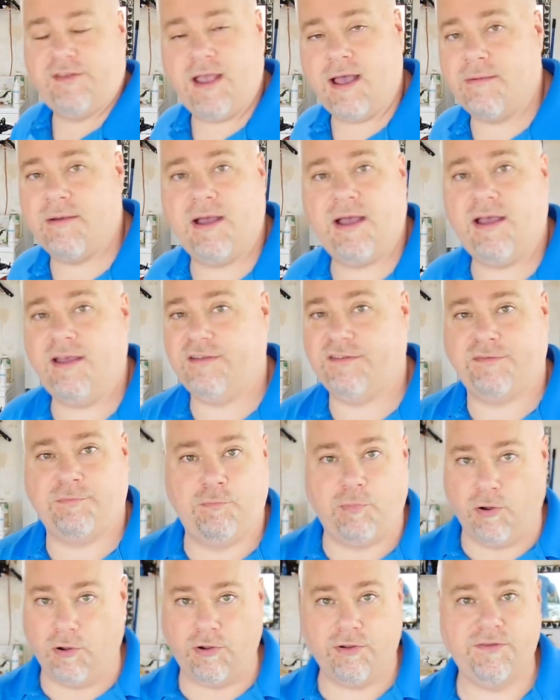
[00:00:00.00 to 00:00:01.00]
Yamaha has
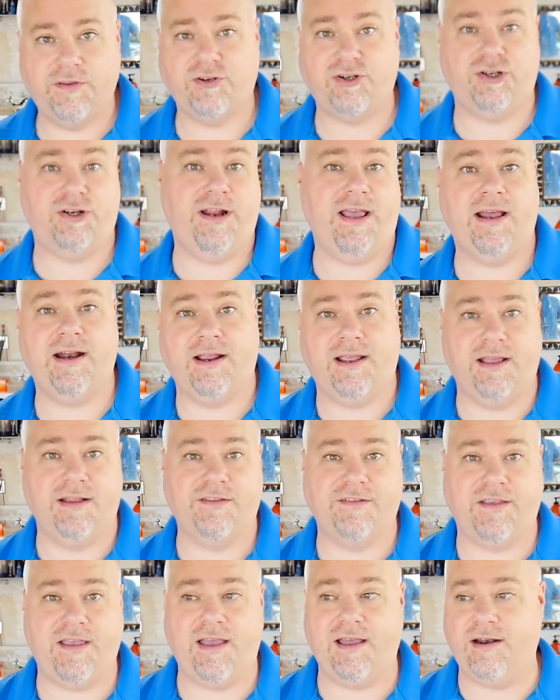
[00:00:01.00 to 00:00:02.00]
pulled the
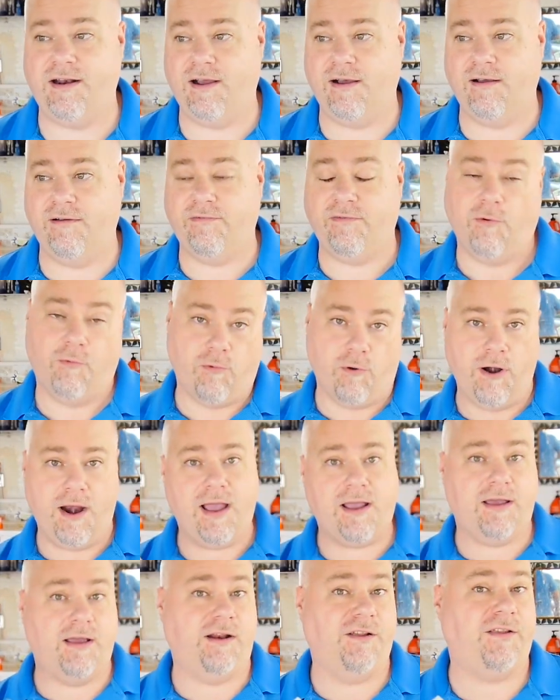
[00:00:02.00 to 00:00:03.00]
shenanigans again of we're
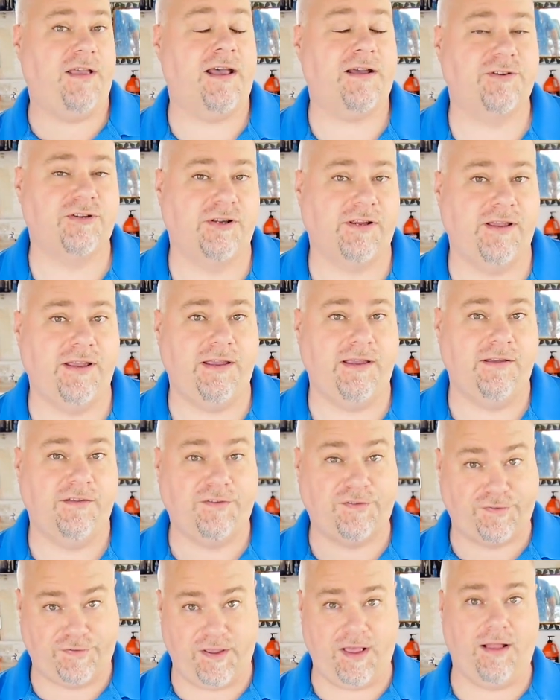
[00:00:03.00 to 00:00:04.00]
not going to actually
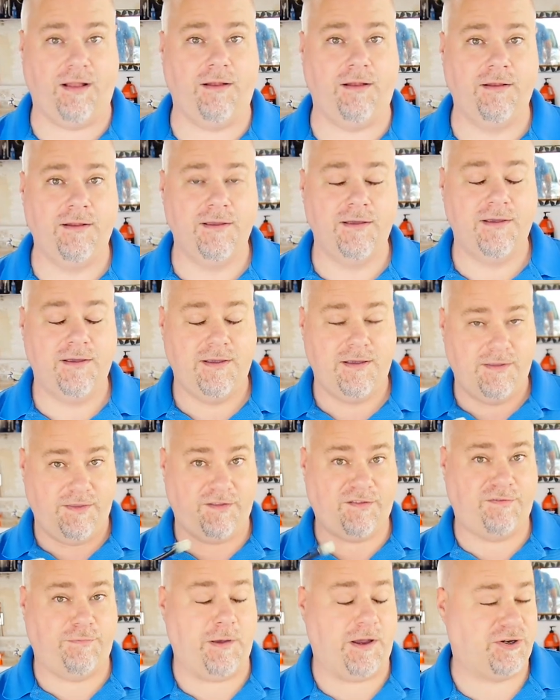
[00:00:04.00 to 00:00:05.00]
sell
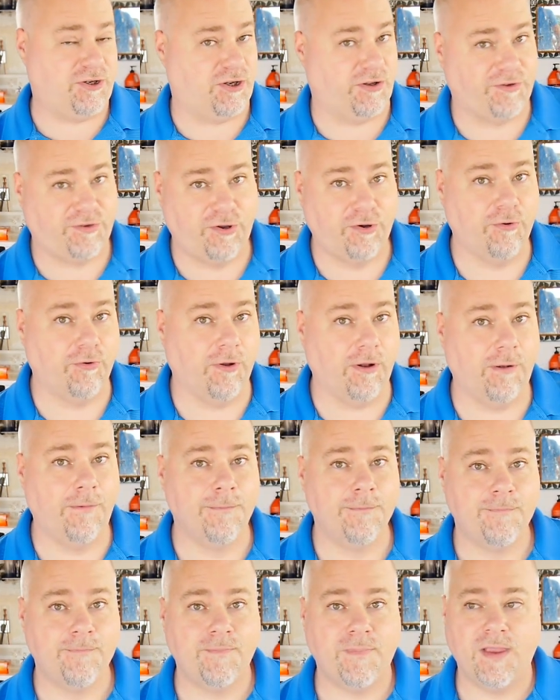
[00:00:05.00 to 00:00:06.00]
the special tool.
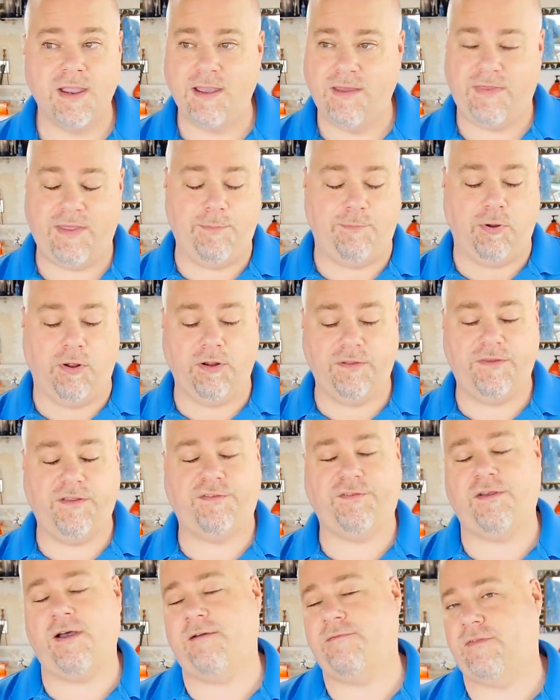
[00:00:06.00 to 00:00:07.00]
They pulled
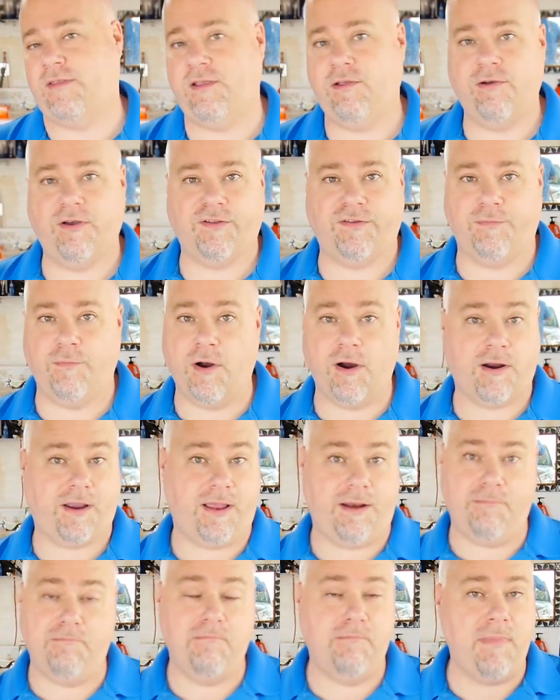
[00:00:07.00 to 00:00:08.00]
this off the US
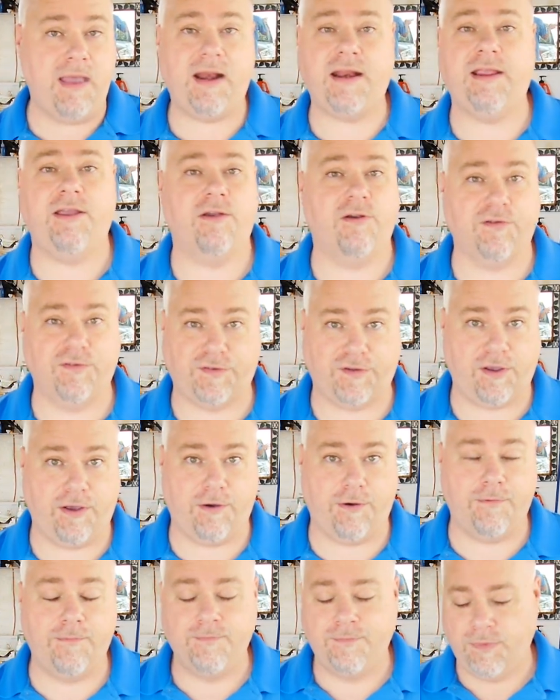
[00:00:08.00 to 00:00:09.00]
market many years
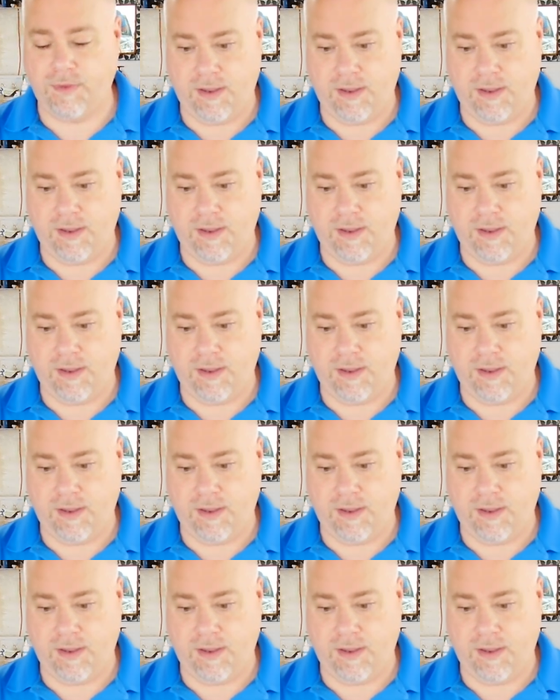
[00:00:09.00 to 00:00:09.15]
ago.